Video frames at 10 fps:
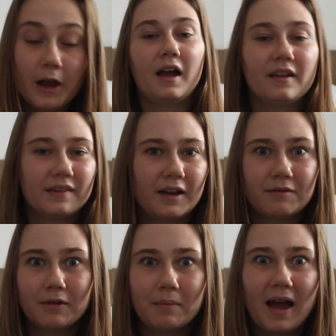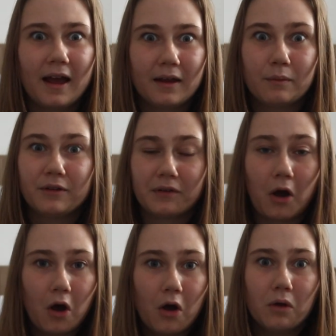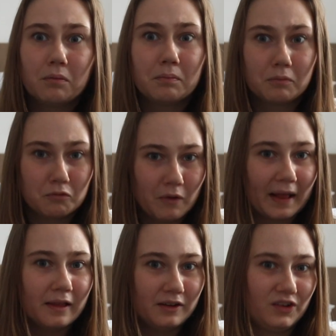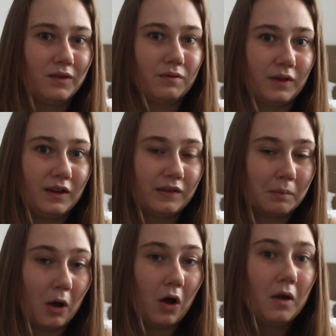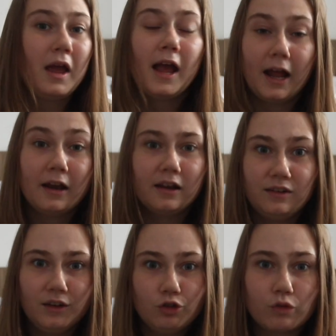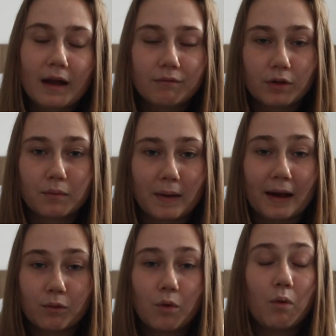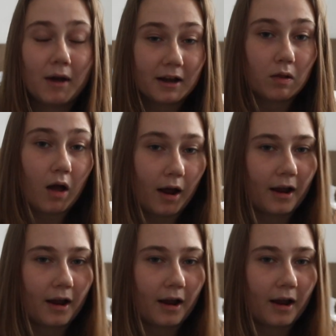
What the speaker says: Aside from that, it was all relatively small, and I did travel around quite a lot.